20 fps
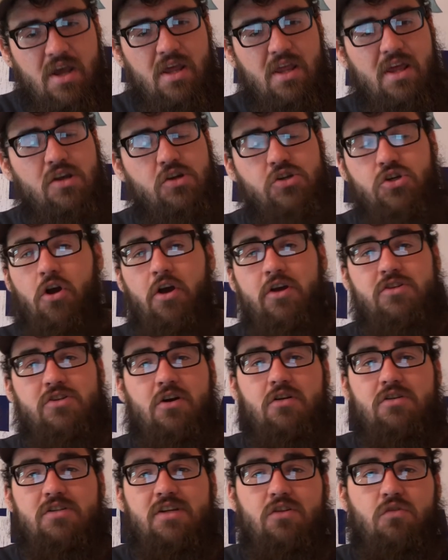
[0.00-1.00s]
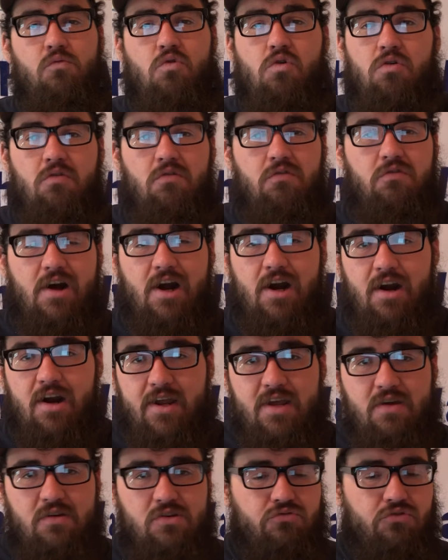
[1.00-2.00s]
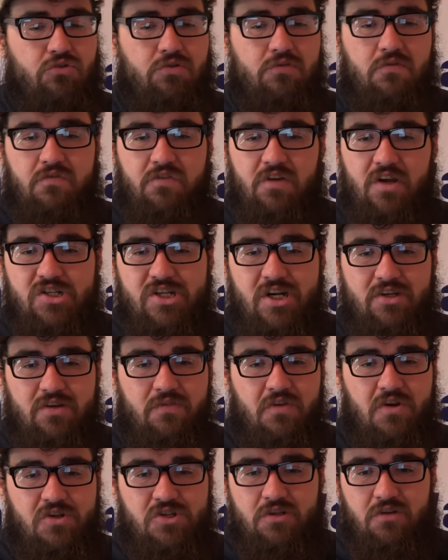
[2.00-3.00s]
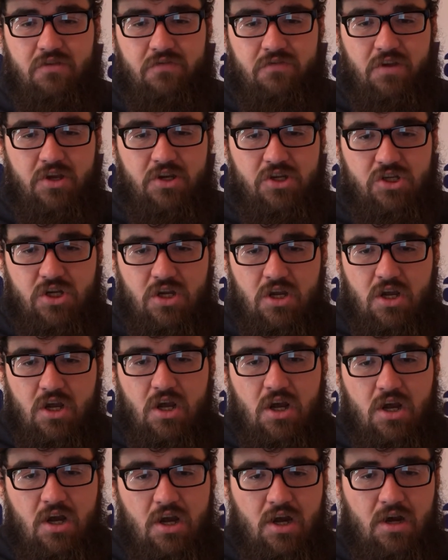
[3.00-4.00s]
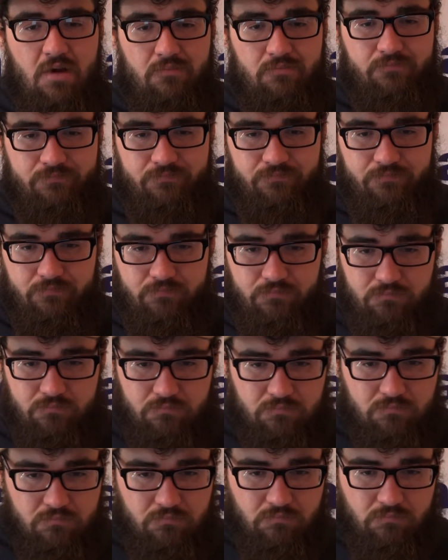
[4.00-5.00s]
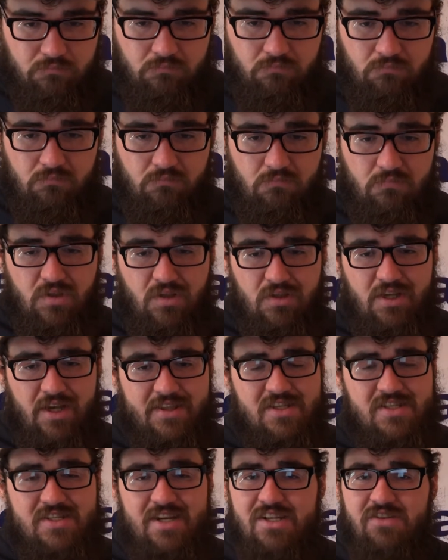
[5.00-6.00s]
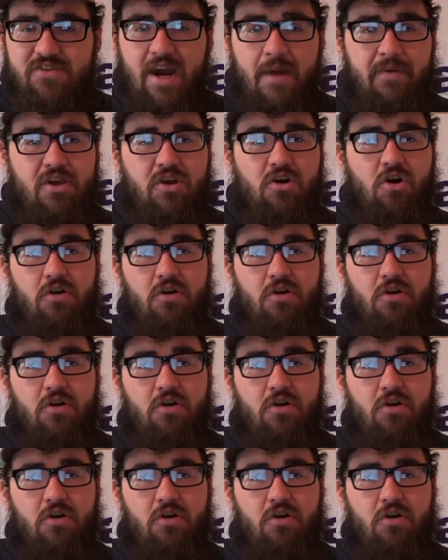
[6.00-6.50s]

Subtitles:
Then Charlie started setting the world on fire. He was reeling fish after fish after fish, like this nice crappie he